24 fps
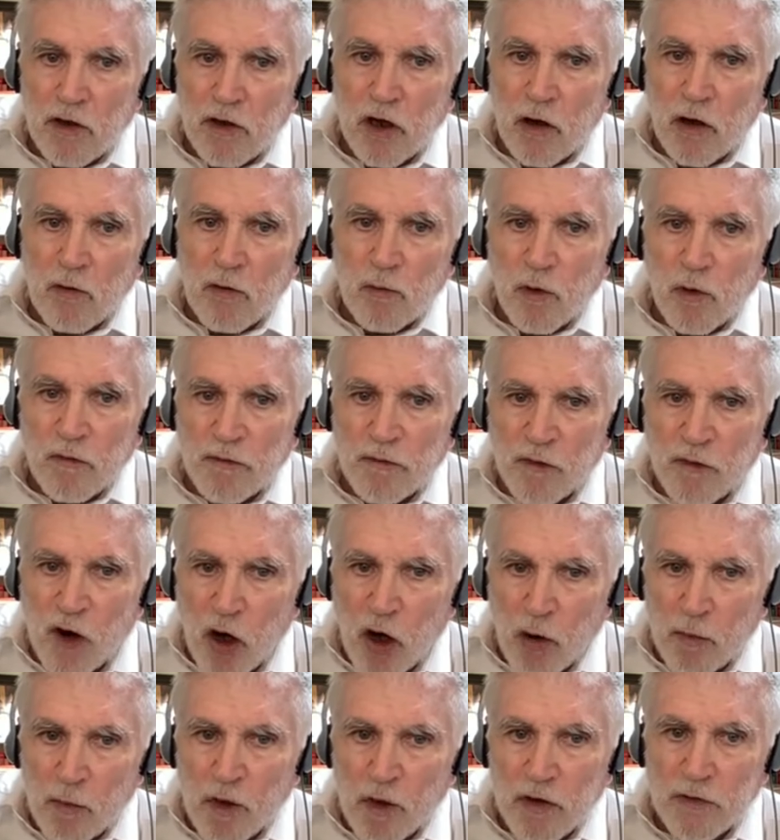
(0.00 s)
you know, were
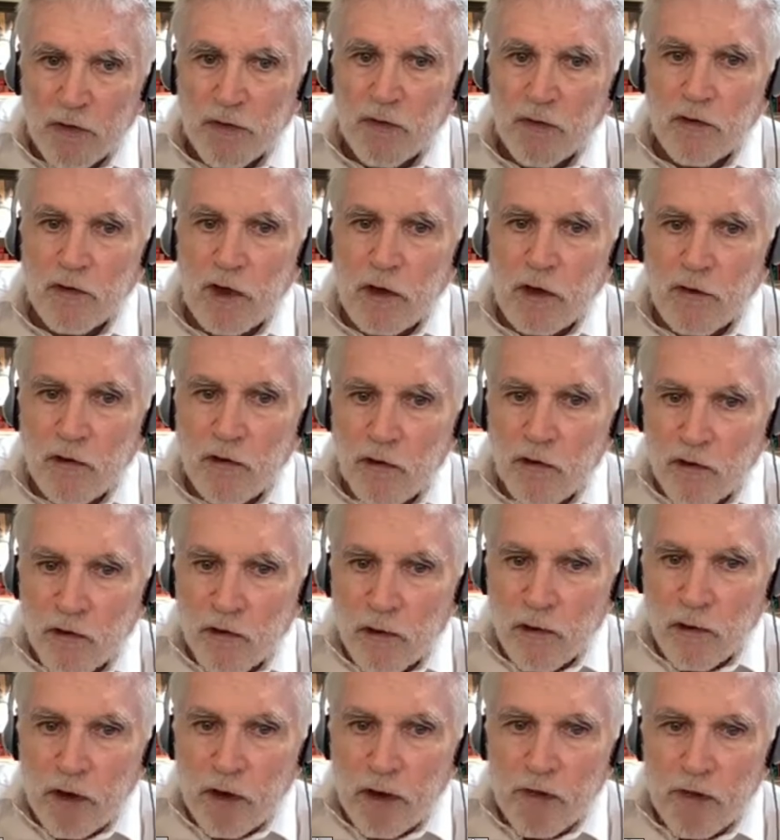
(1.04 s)
farmers and
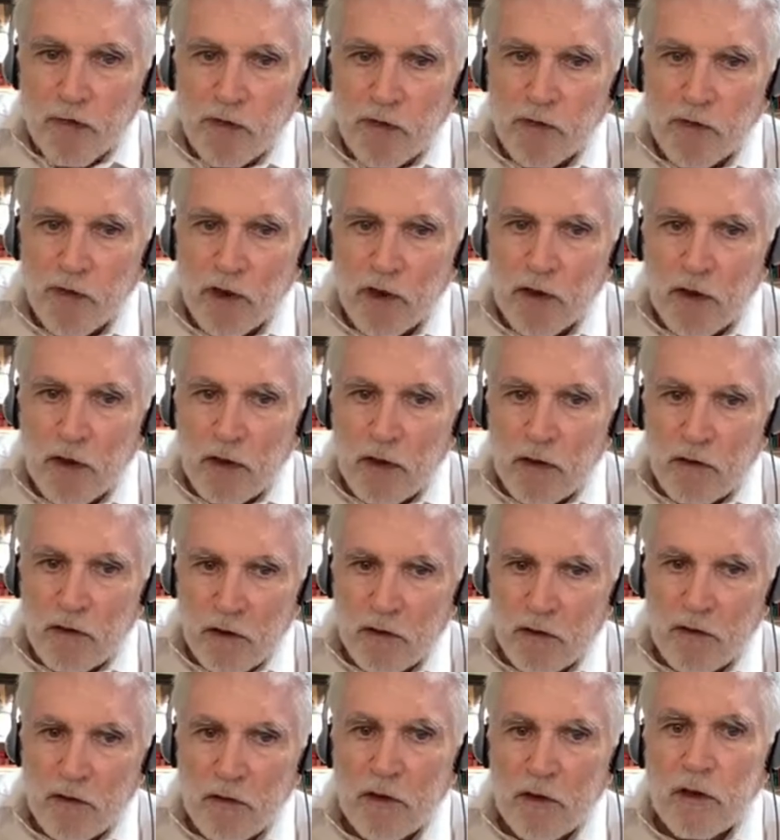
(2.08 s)
students,
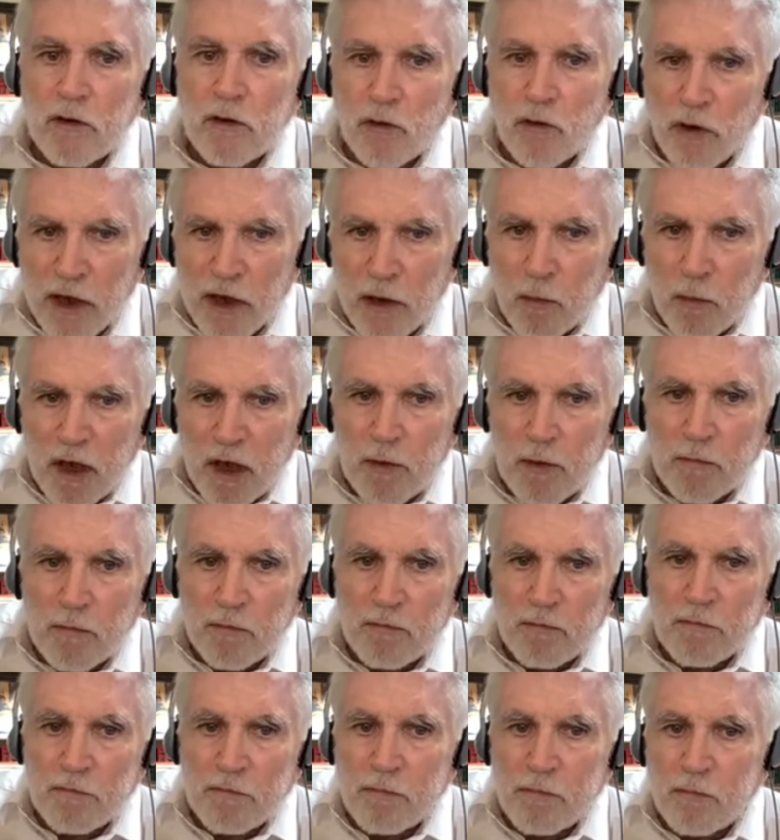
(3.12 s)
you know,
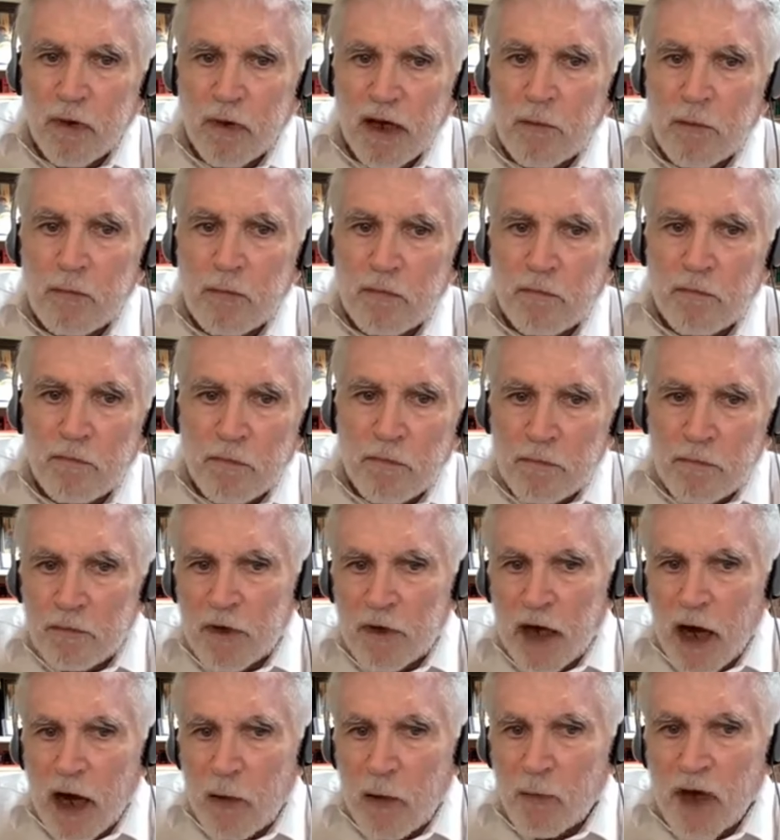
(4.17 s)
incredibly brave
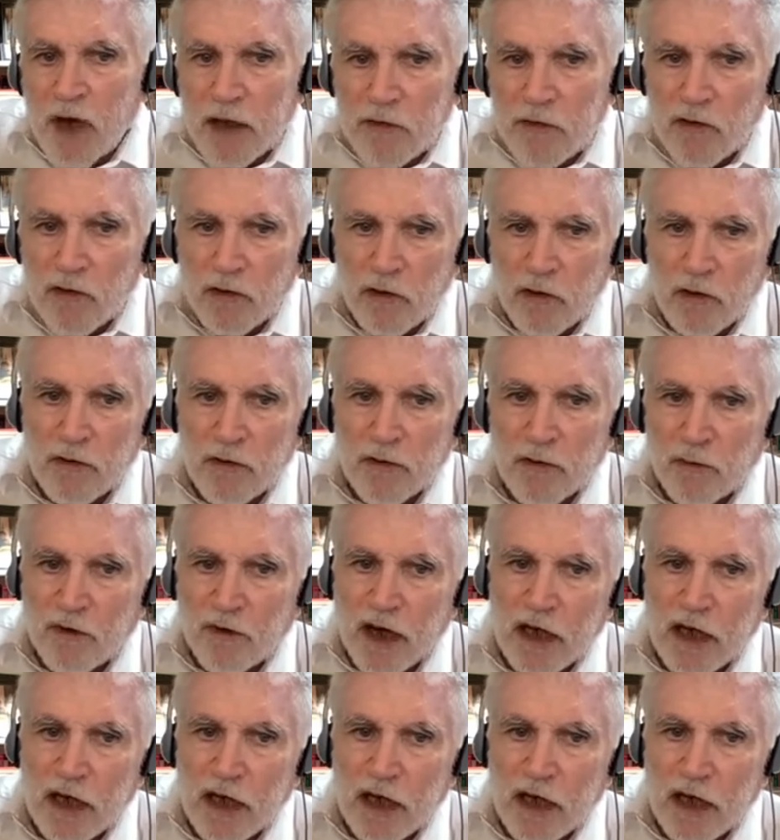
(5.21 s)
comrades of yours